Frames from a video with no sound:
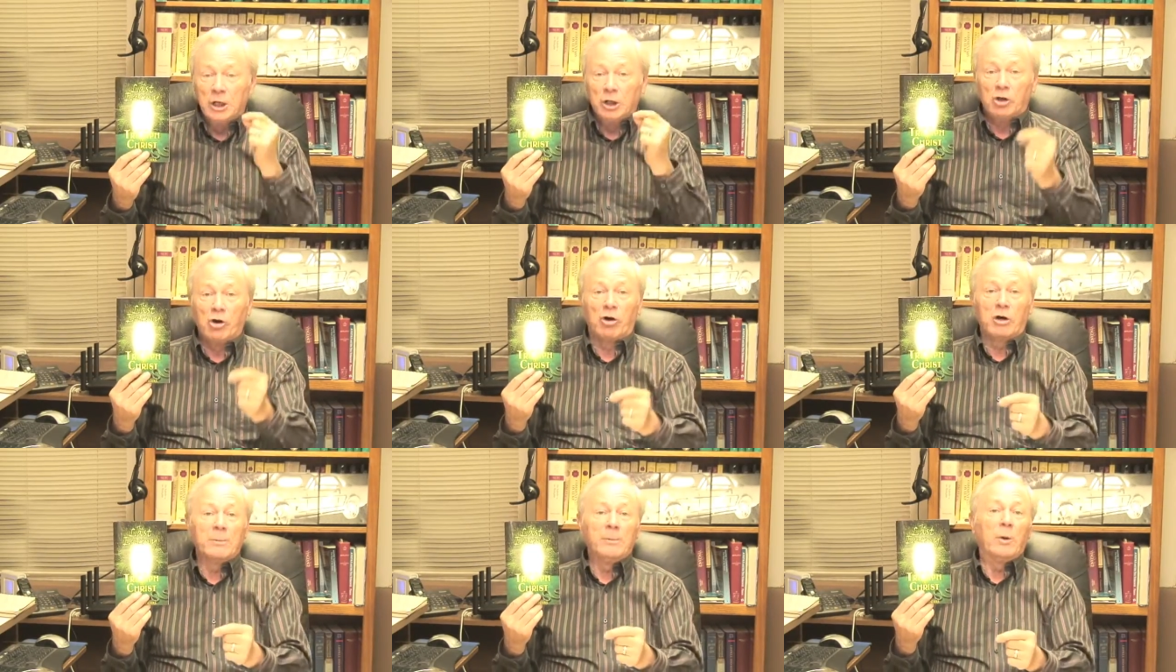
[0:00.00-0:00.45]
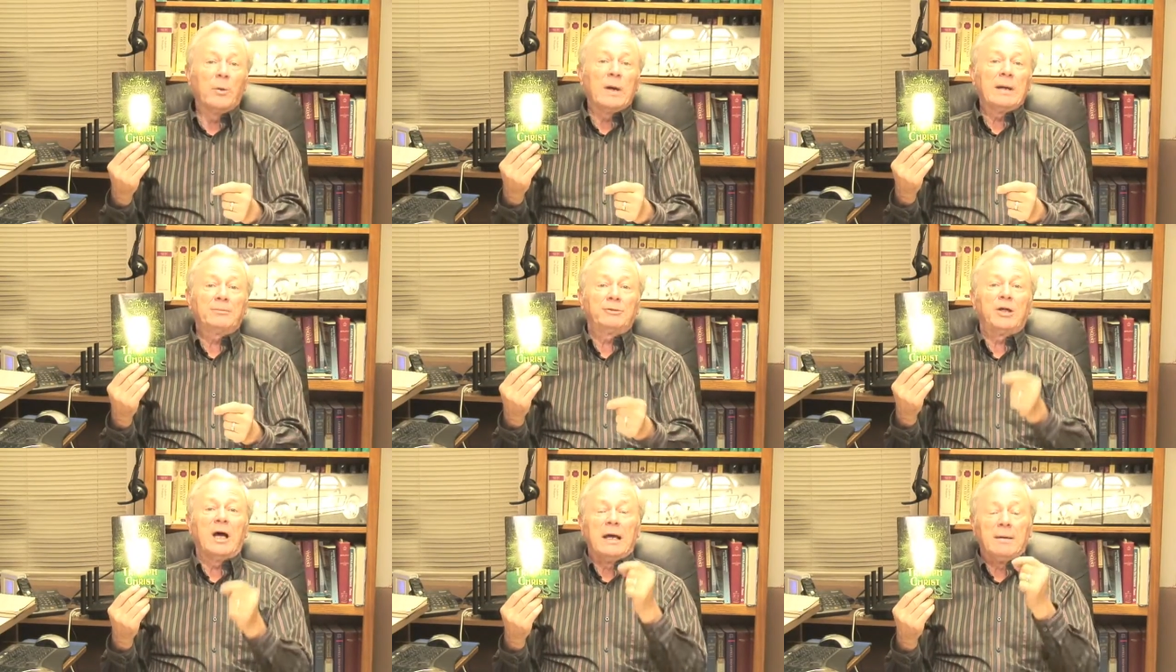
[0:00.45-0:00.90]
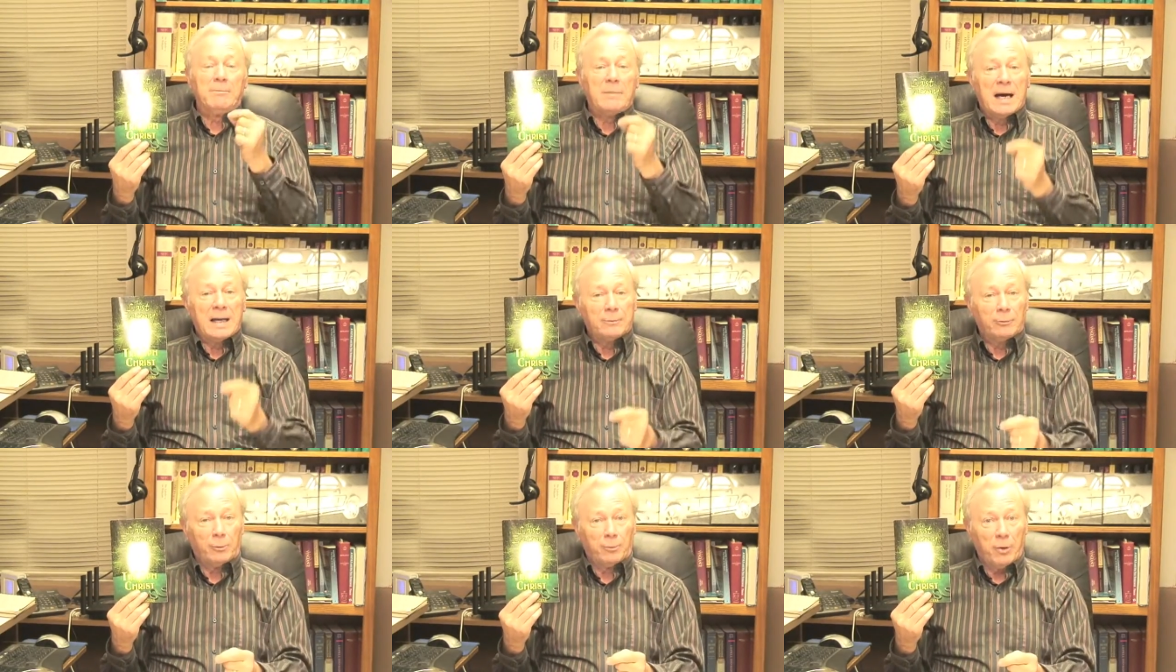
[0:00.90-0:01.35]
Go to my website,
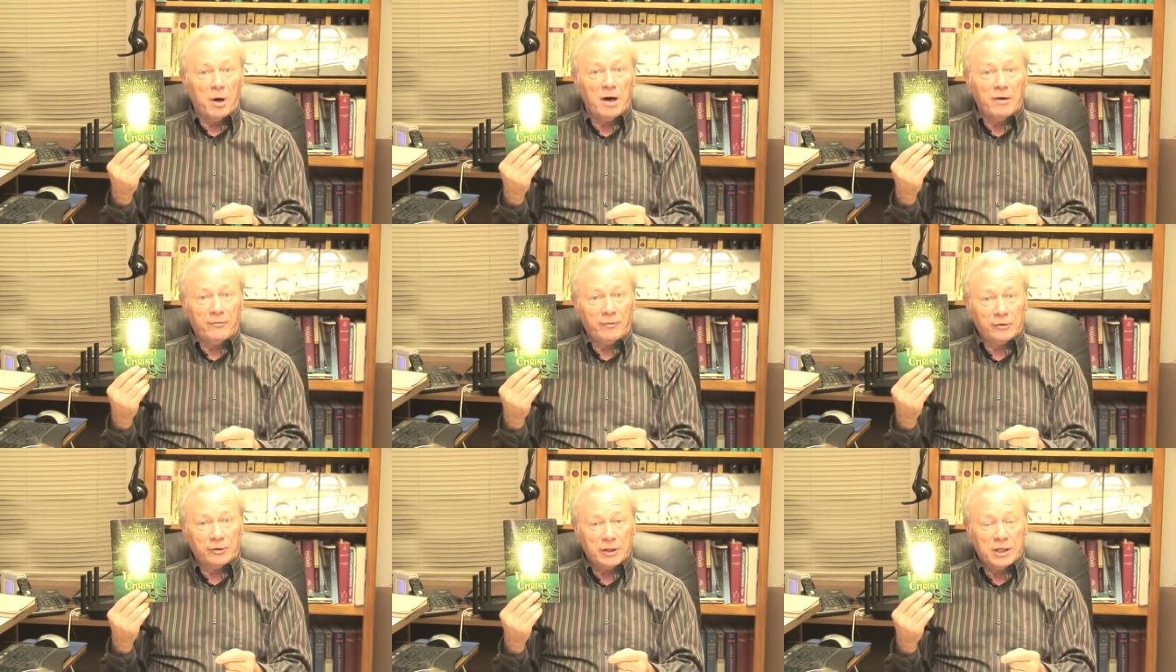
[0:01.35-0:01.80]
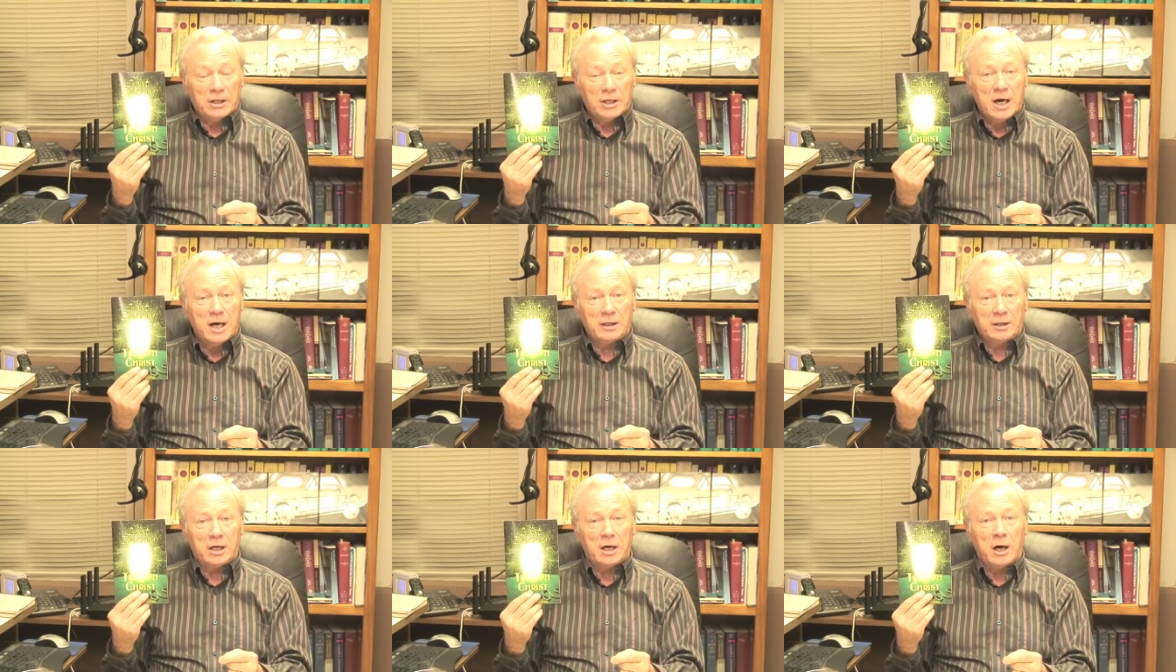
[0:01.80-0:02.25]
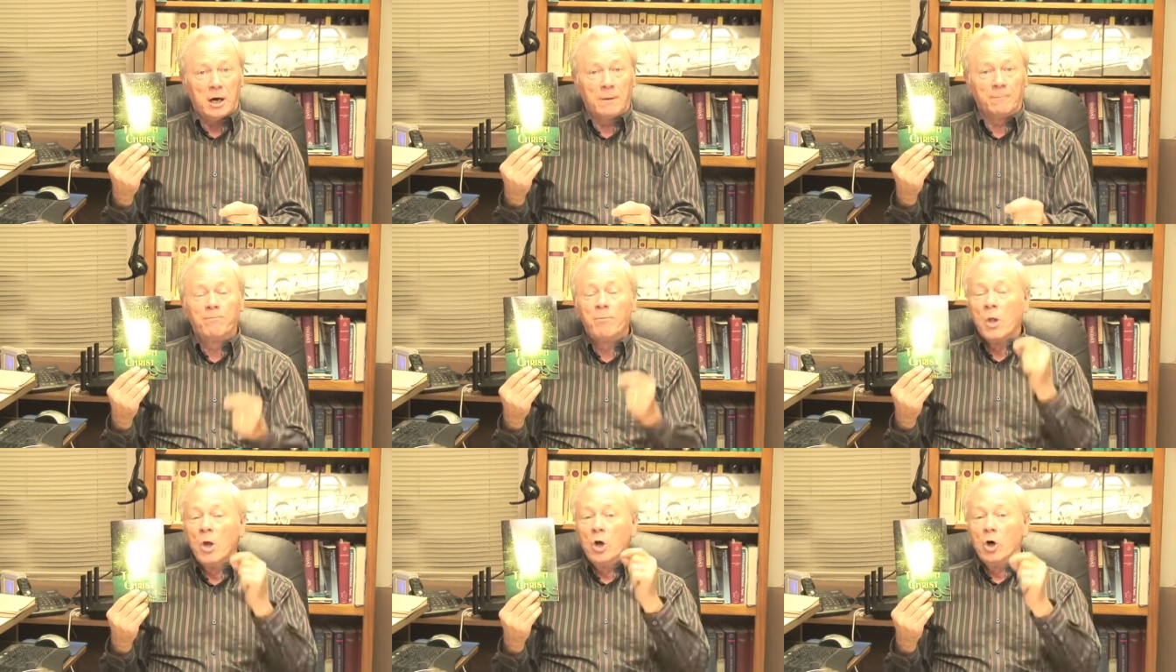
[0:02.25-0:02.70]

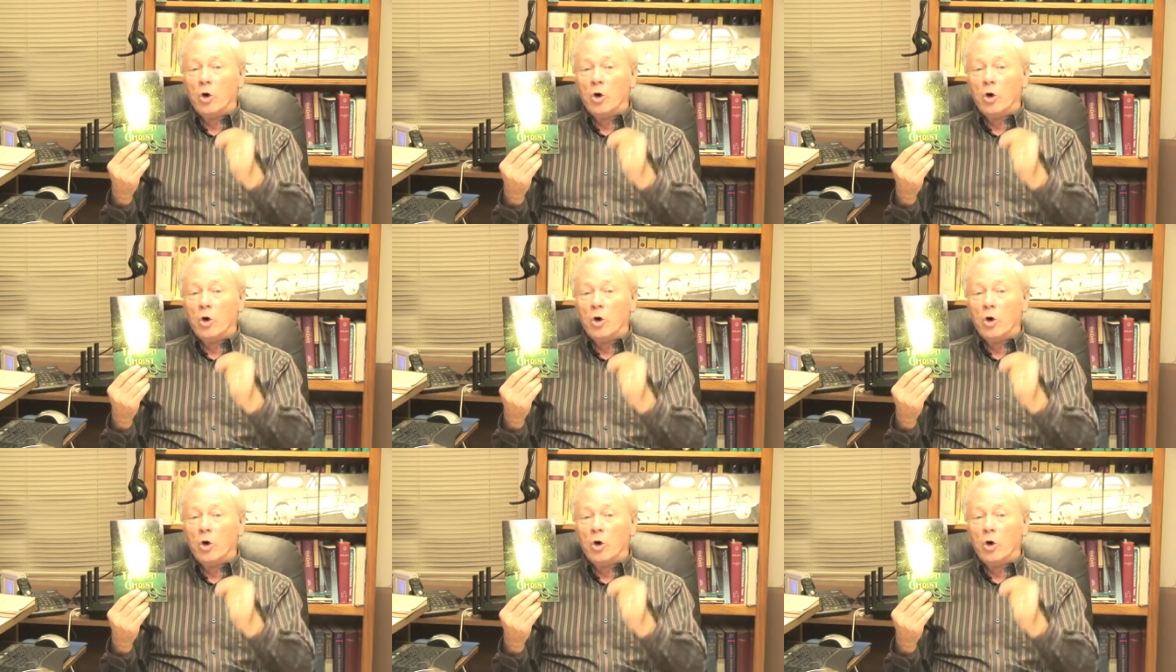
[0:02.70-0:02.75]
BibleProphecy.com,